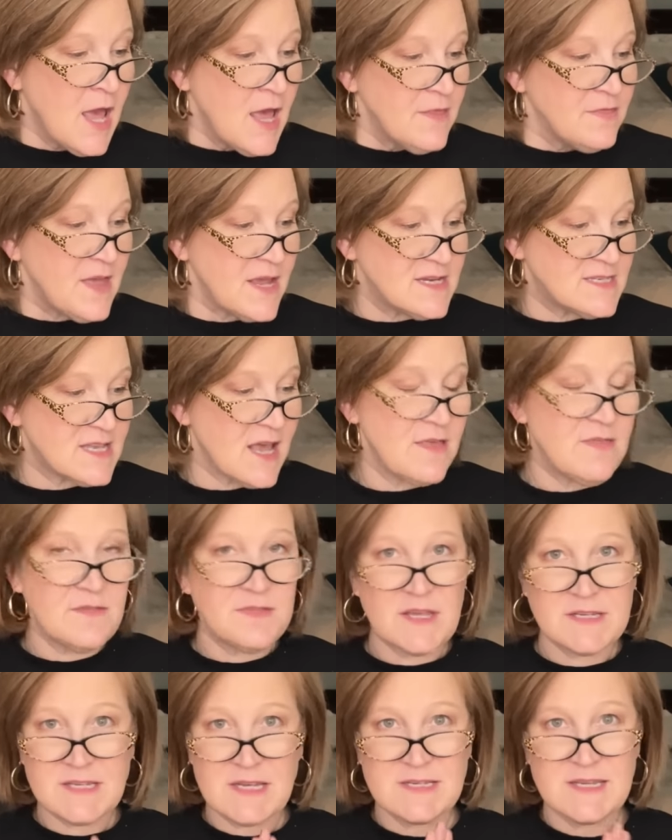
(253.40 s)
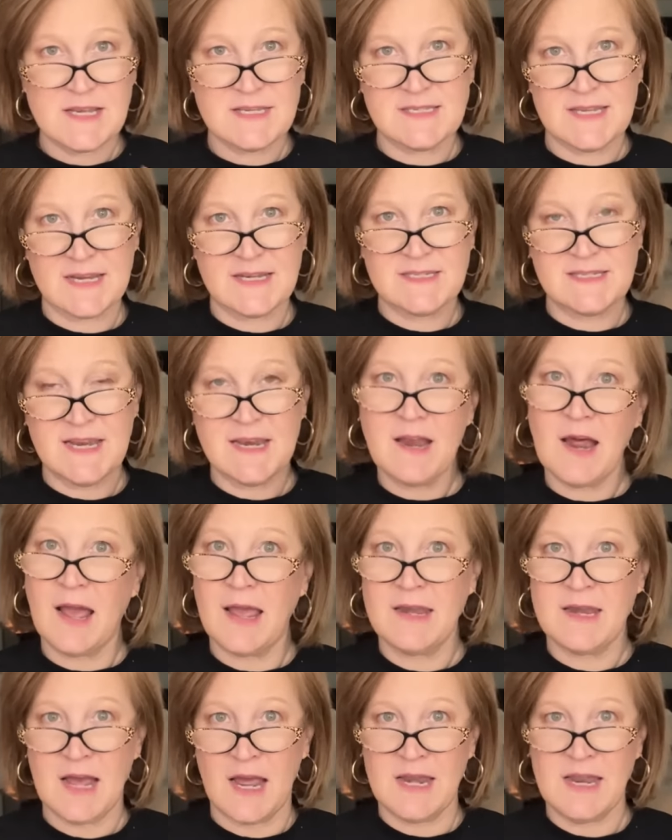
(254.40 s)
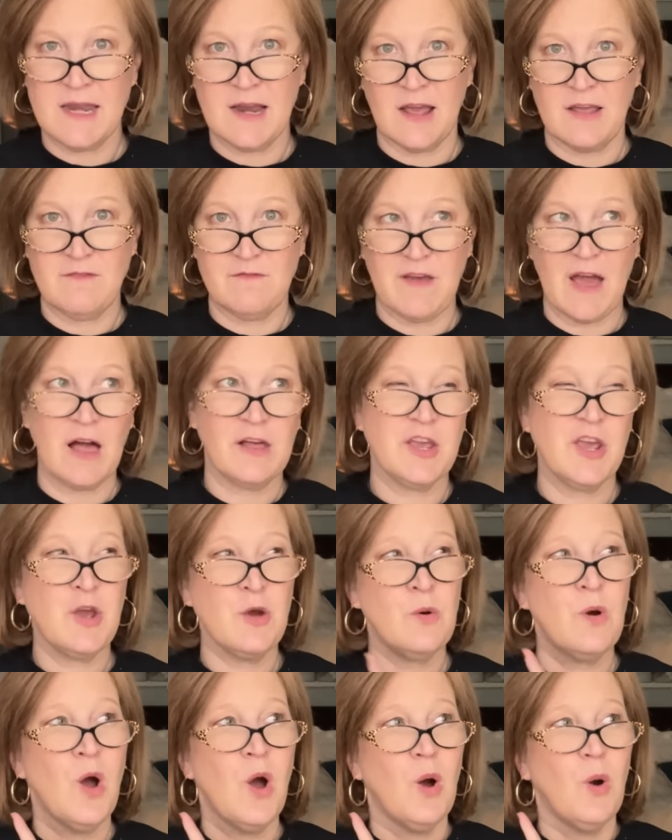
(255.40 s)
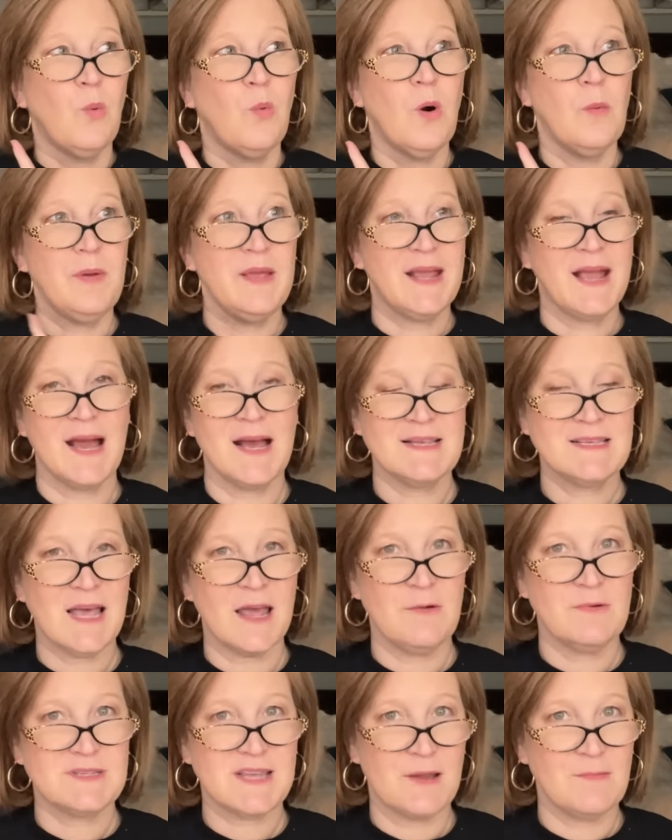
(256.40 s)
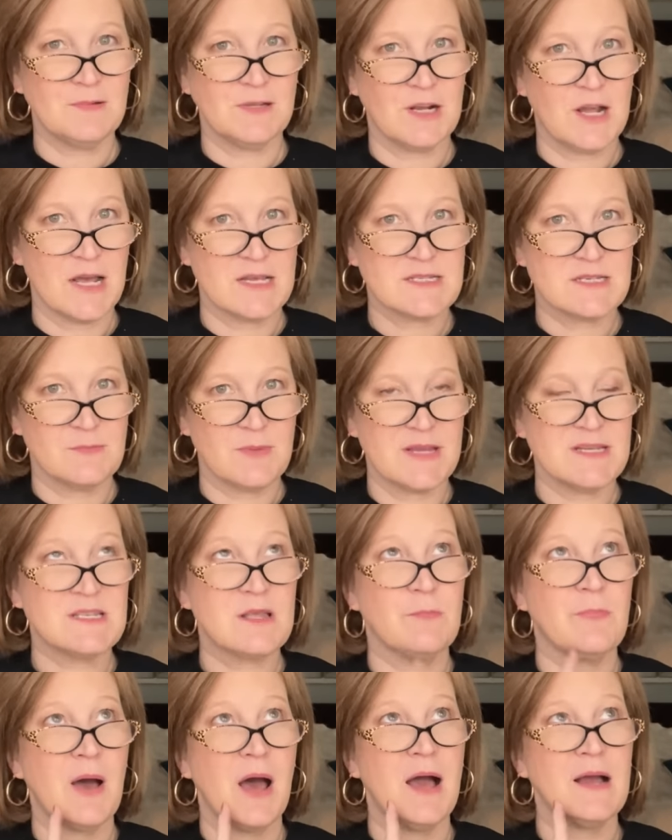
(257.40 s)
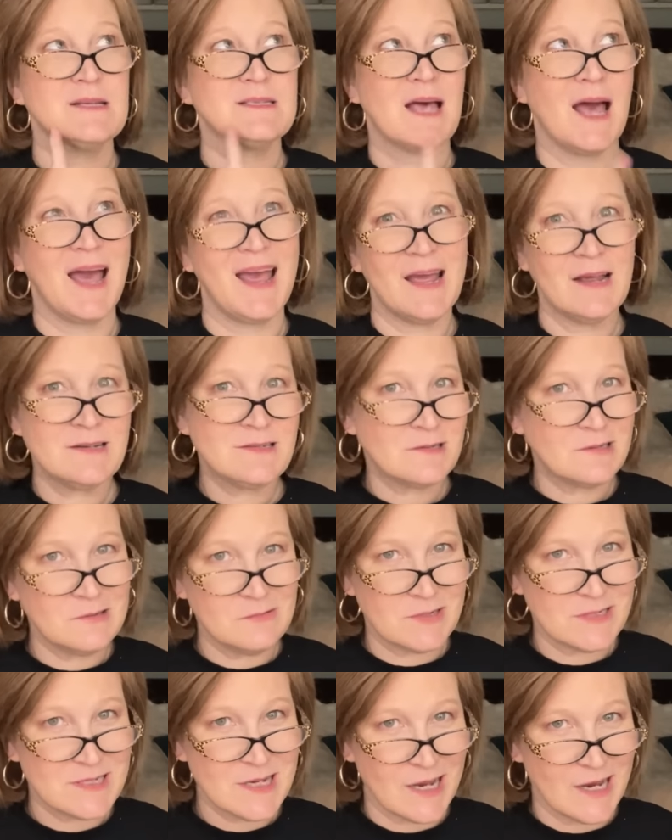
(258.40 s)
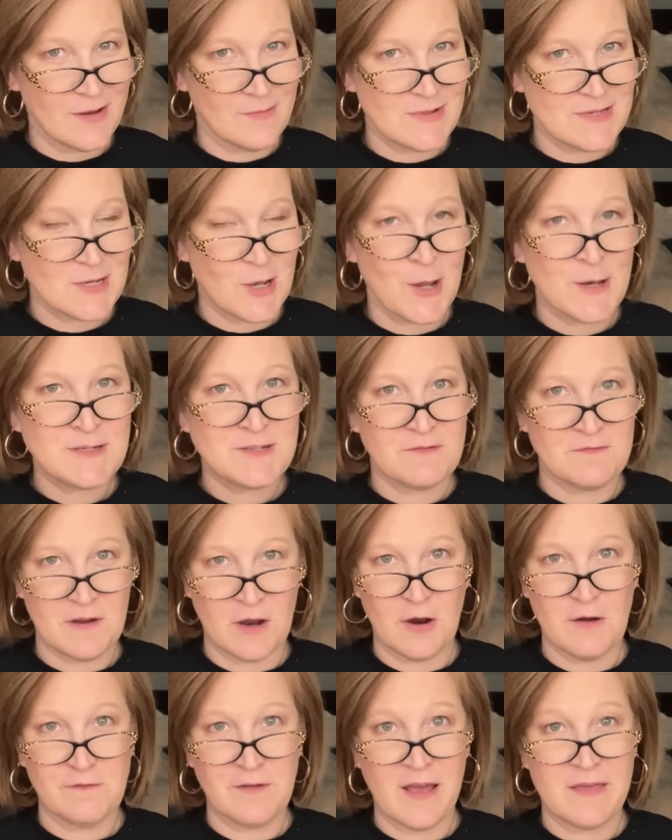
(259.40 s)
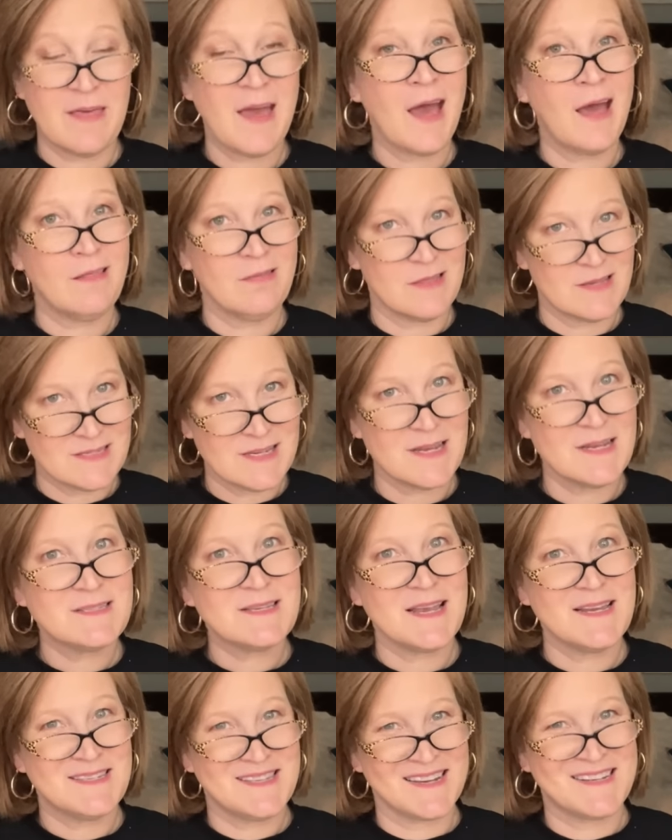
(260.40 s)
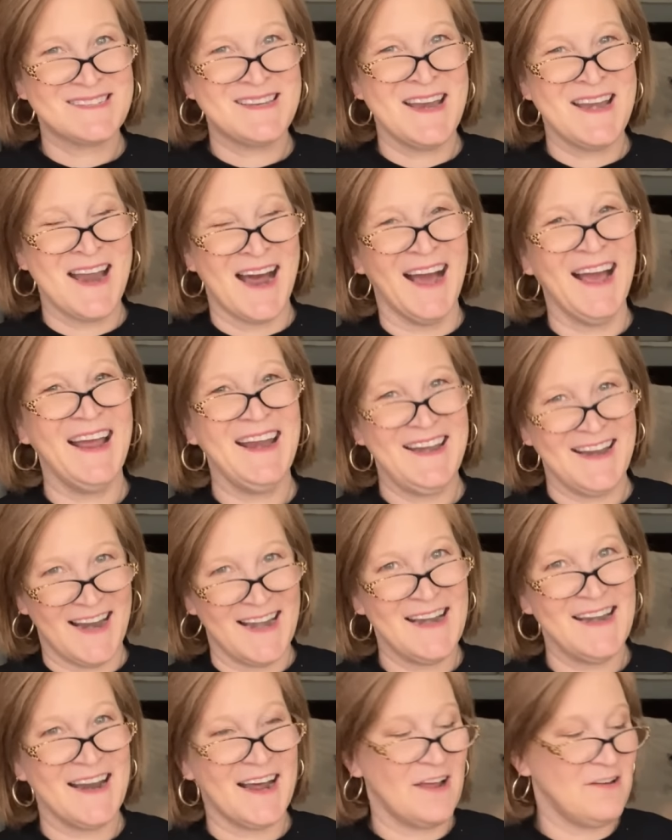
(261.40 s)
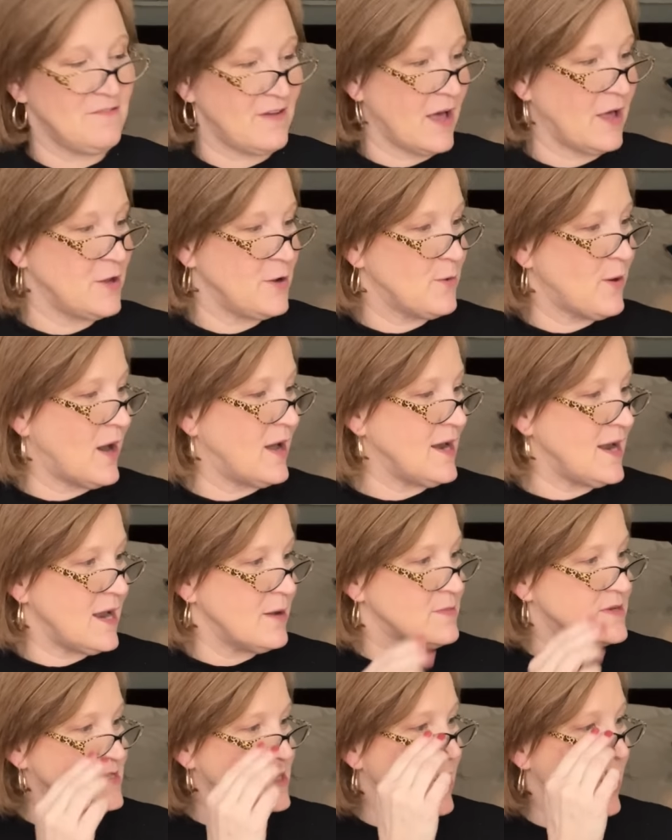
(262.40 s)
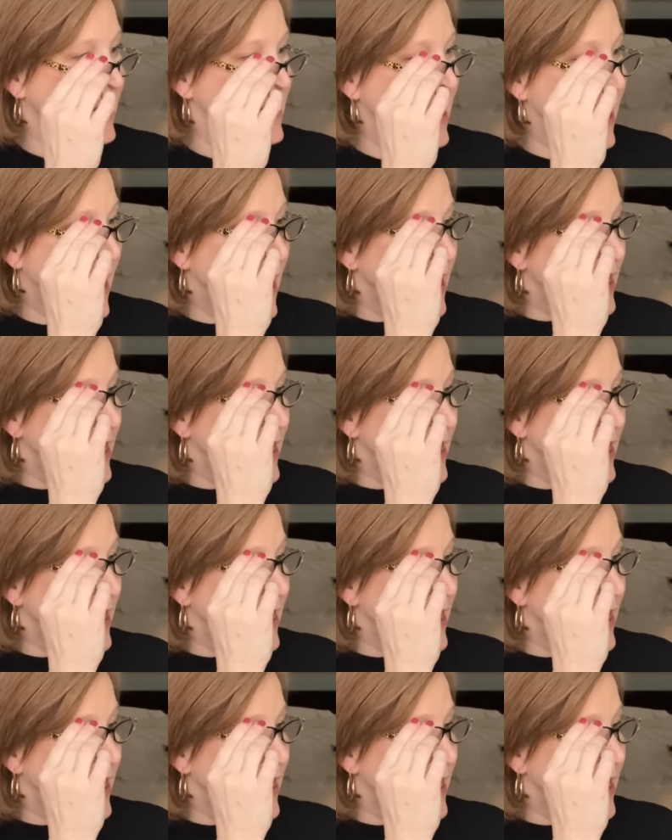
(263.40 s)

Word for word: They say that this is a $69.99 value. Well, because I was able to customize the box, I actually went to Amazon to verify that. This is a $69.99 value on Amazon.